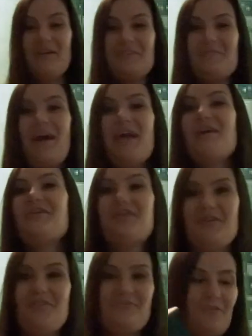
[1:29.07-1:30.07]
it right,
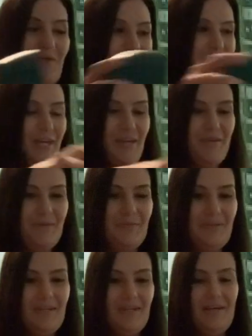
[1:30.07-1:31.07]
good for you.
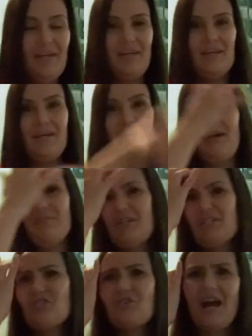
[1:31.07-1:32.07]
I'm
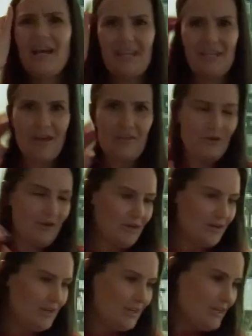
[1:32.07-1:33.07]
going to try
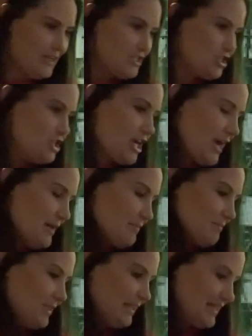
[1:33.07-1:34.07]
another
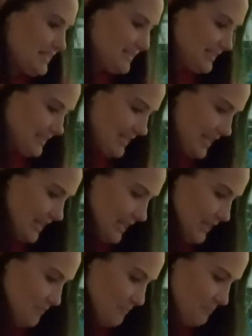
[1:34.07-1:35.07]
gem. Let's
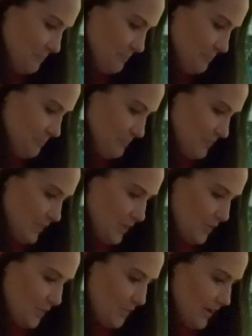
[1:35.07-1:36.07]
see. Hmm.
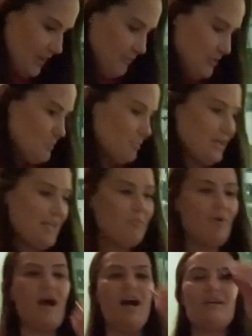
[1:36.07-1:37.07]
Oh, I have this pretty
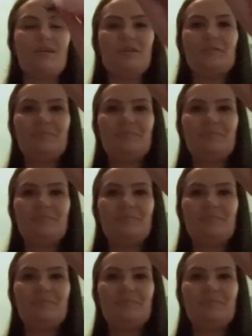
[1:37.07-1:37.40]
rock.